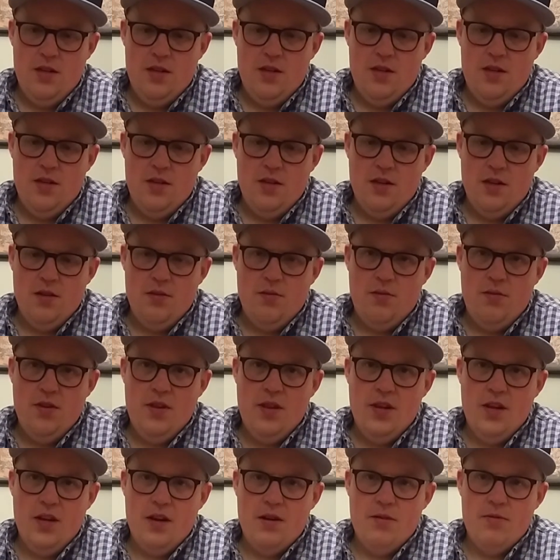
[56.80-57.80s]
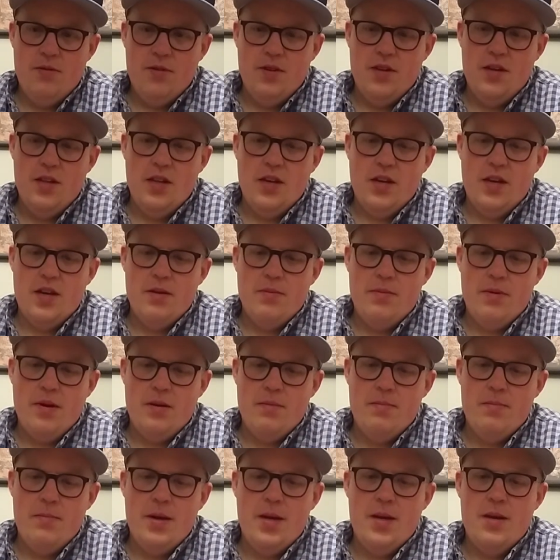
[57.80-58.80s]
Now, the one thing I really like
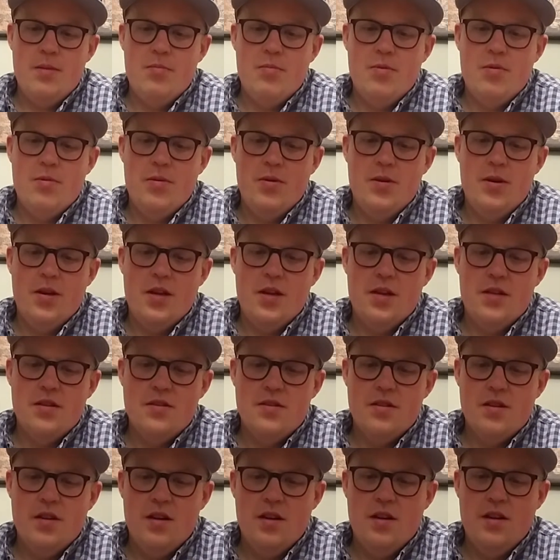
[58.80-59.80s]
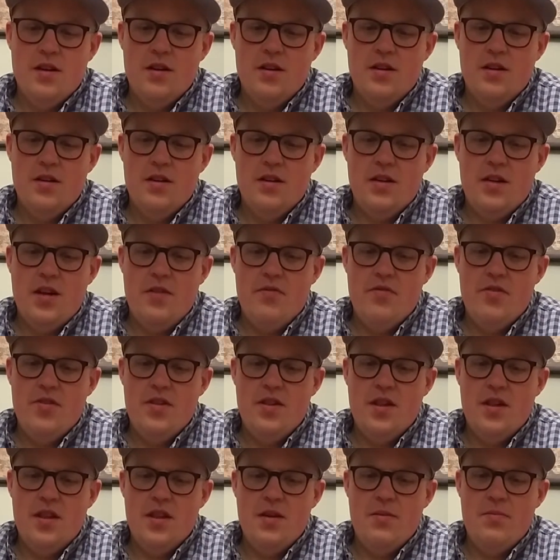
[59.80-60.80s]
about Maine Brewing is
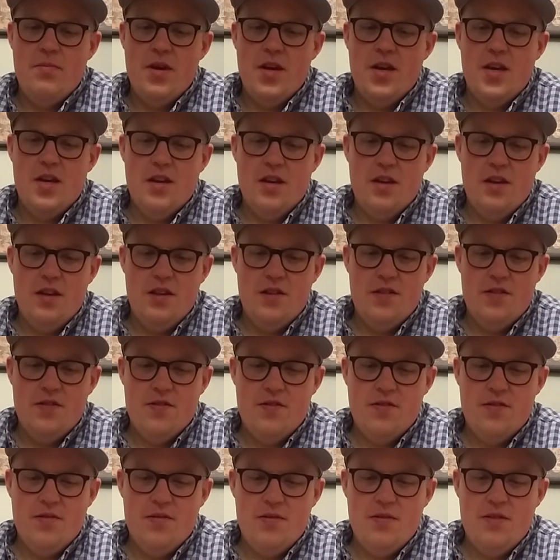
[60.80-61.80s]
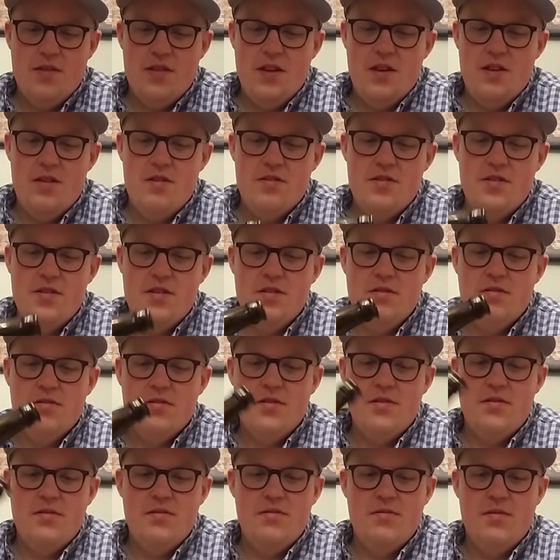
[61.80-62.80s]
everything they make is, they usually
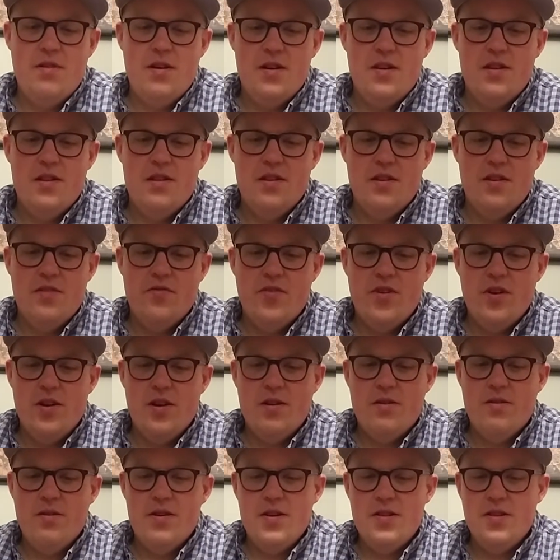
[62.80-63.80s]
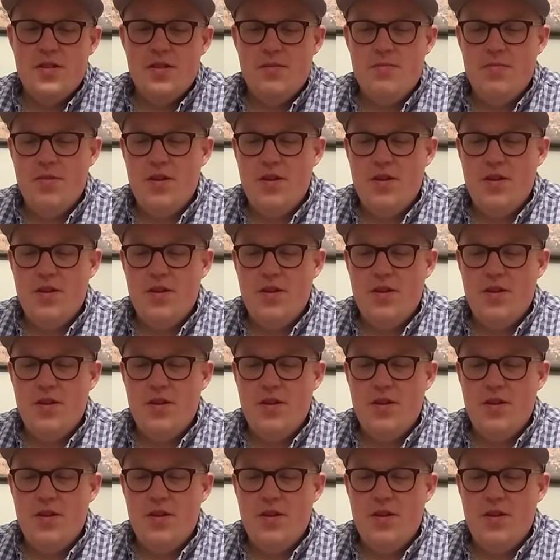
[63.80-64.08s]
don't do anything very crazy, but